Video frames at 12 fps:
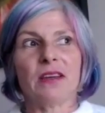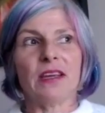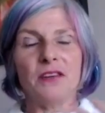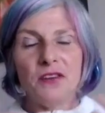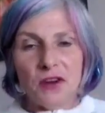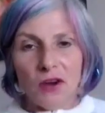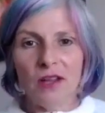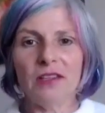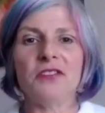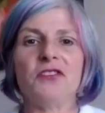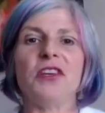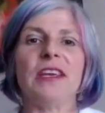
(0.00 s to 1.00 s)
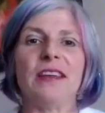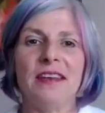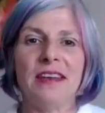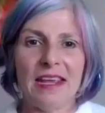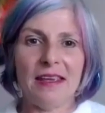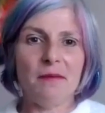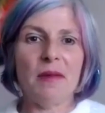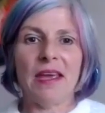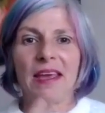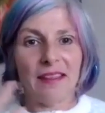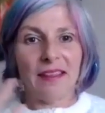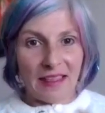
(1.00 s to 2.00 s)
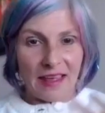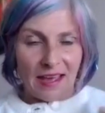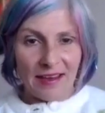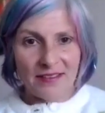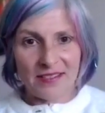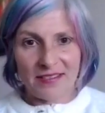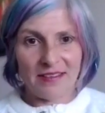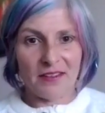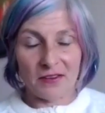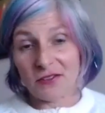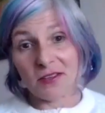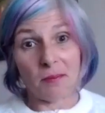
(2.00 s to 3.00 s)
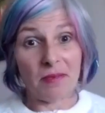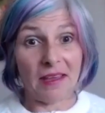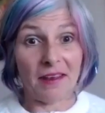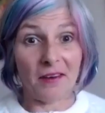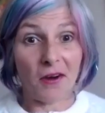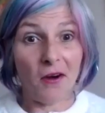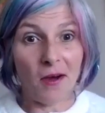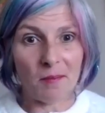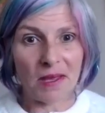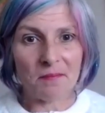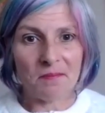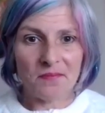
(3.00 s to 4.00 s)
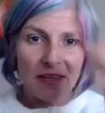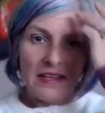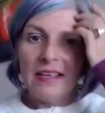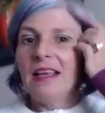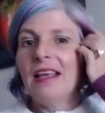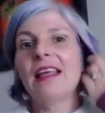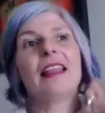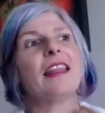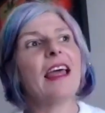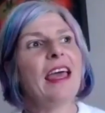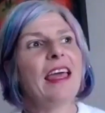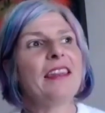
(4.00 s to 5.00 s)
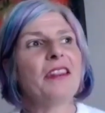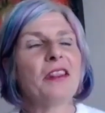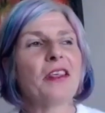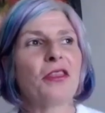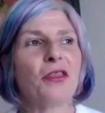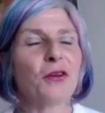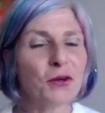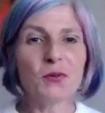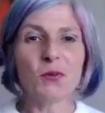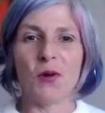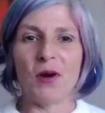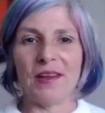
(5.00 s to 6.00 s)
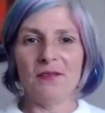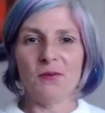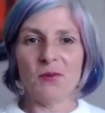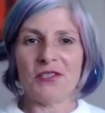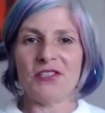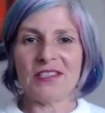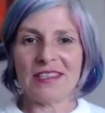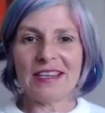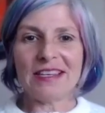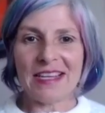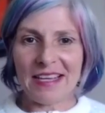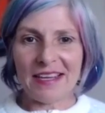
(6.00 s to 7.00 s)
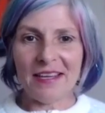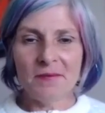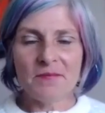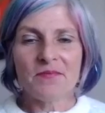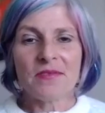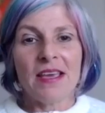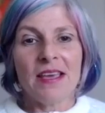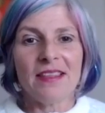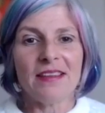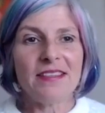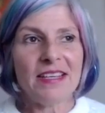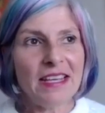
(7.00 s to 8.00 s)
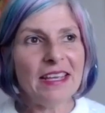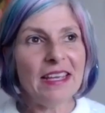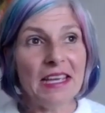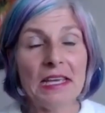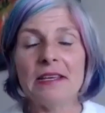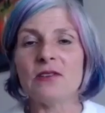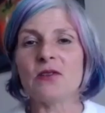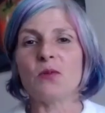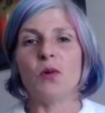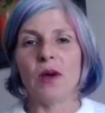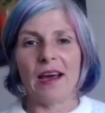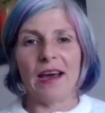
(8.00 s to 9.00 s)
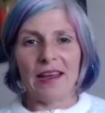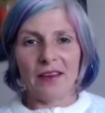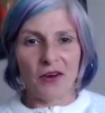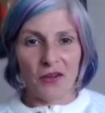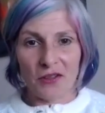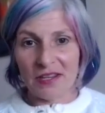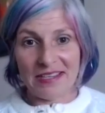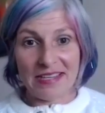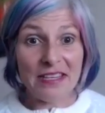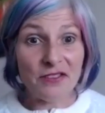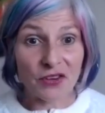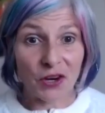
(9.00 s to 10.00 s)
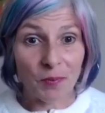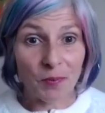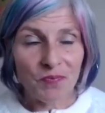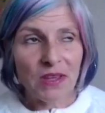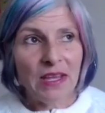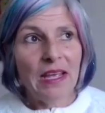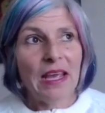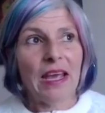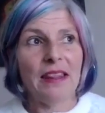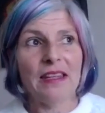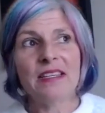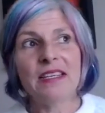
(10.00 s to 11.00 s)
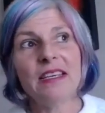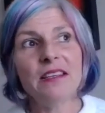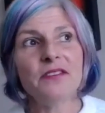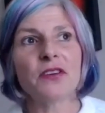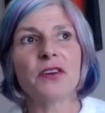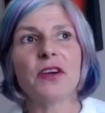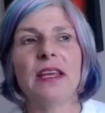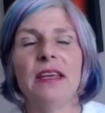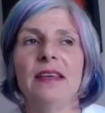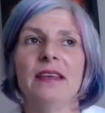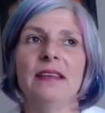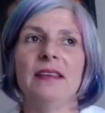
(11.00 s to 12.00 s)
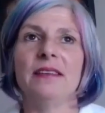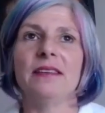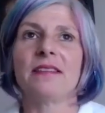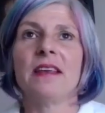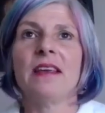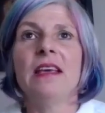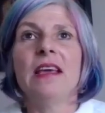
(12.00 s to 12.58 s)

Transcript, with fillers: acknowledging and naming that there's something in common then the third one which is the t the t is what i call the teaser and the teaser is